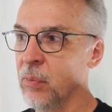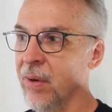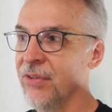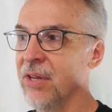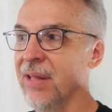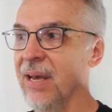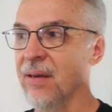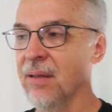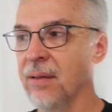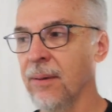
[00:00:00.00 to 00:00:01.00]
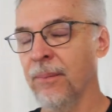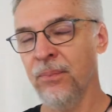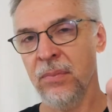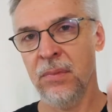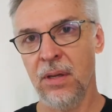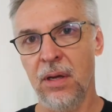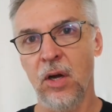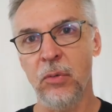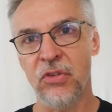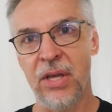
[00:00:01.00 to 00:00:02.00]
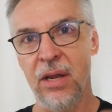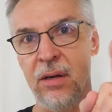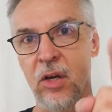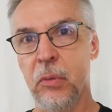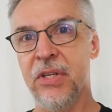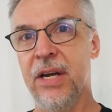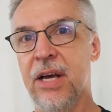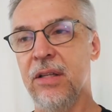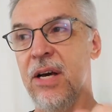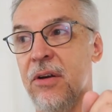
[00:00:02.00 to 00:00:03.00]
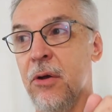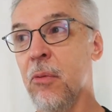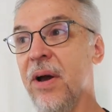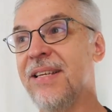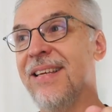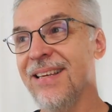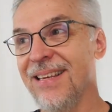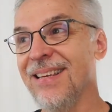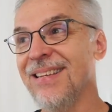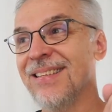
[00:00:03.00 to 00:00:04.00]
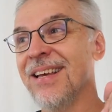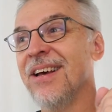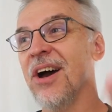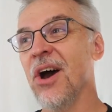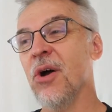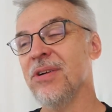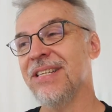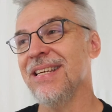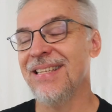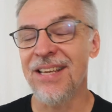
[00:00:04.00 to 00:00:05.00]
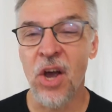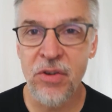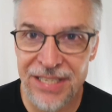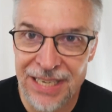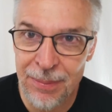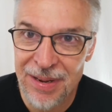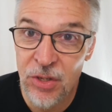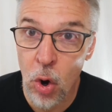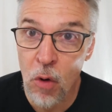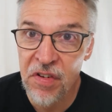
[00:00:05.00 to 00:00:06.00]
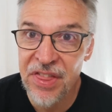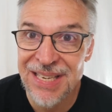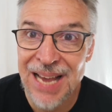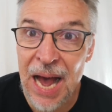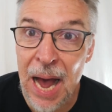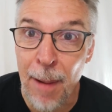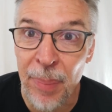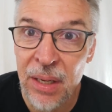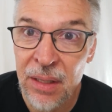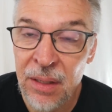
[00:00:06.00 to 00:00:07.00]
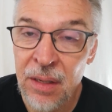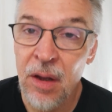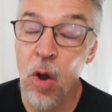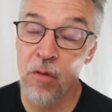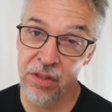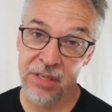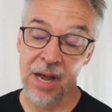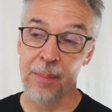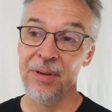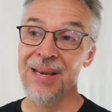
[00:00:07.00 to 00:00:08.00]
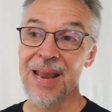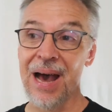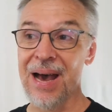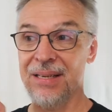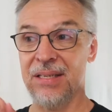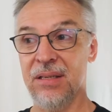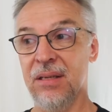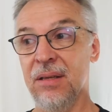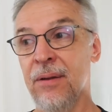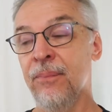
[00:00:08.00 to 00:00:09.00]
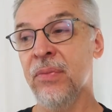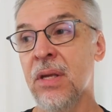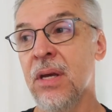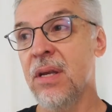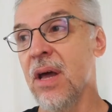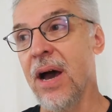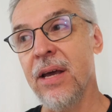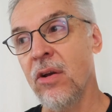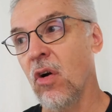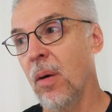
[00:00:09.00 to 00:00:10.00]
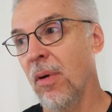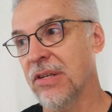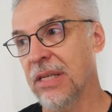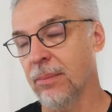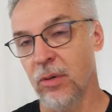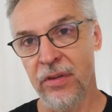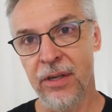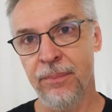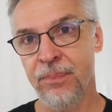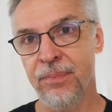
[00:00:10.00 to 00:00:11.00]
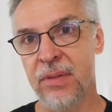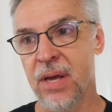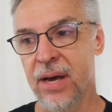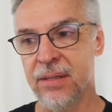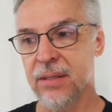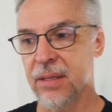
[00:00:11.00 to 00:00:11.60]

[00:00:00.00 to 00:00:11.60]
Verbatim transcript: response to that. I hope you said it. I hope you said it out loud. What is OTT? OTT means over the top. Over the top. Not an arm wrestling movie. Not